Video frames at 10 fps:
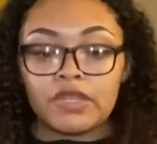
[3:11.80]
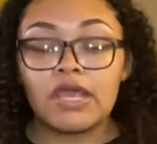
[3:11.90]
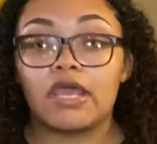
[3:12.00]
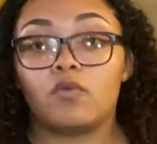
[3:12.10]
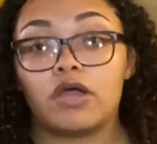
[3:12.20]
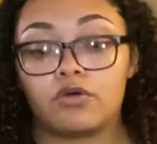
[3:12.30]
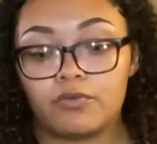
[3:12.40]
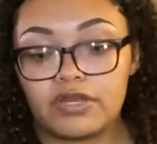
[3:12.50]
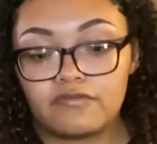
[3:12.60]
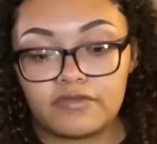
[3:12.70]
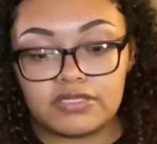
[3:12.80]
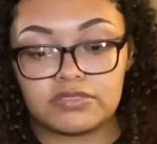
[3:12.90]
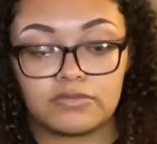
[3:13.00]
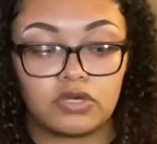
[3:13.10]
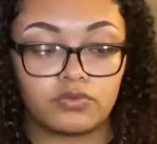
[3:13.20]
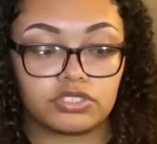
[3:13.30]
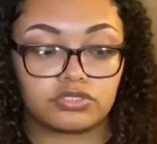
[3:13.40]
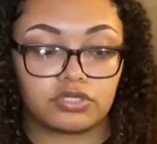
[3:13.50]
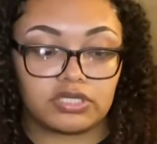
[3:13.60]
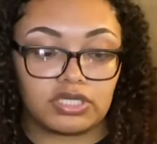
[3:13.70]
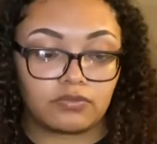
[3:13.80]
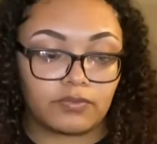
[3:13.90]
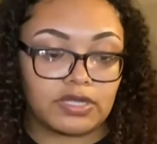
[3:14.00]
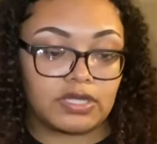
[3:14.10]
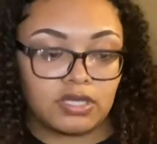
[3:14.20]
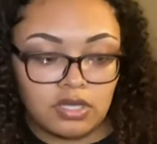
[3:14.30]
And while we're waiting for that to melt, we're just going to get ready.